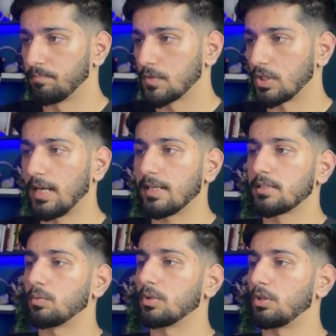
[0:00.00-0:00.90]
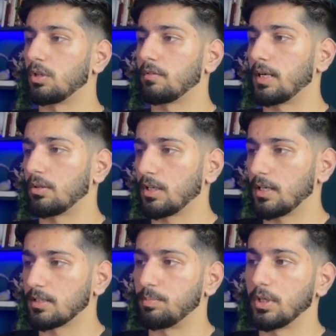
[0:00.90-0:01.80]
So an ad set with a lot of add to
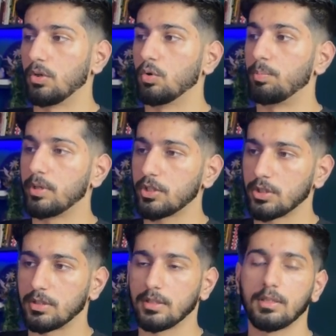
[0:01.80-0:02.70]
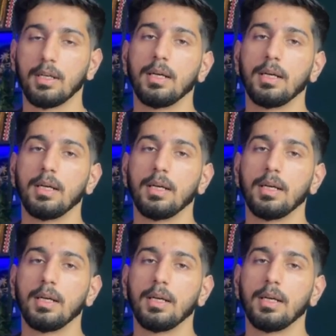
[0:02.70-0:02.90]
carts but no purchases